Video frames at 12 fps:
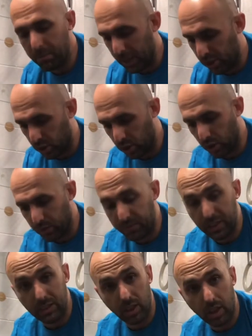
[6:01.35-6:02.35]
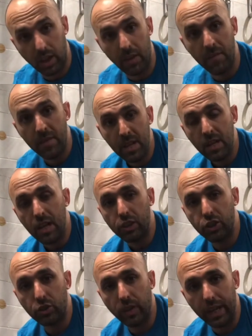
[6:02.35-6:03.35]
Make sure your feet are
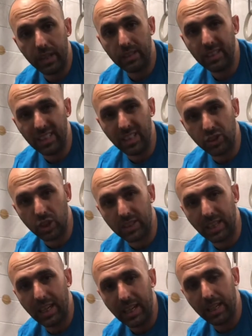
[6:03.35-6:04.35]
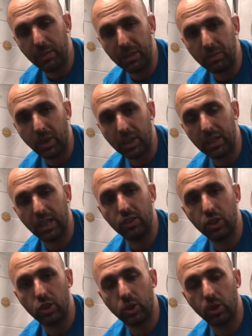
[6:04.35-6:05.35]
straight, just a little bit wider than
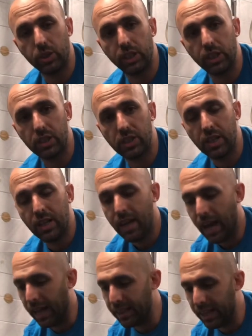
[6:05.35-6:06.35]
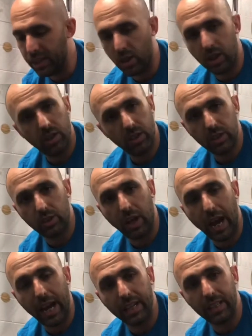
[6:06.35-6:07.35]
your shoulders, and then you are going to
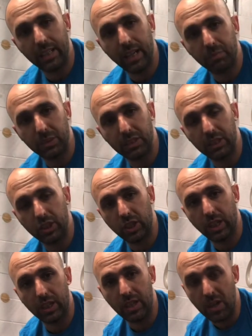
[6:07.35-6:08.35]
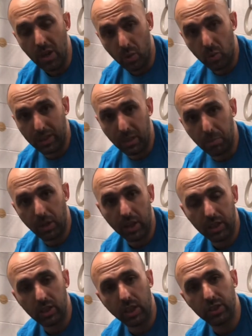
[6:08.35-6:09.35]
hang in that position with the bar
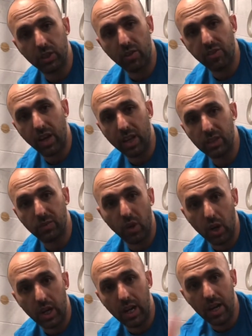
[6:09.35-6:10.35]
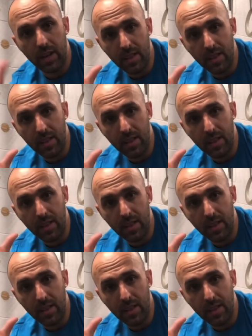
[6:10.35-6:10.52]
across your thighs for,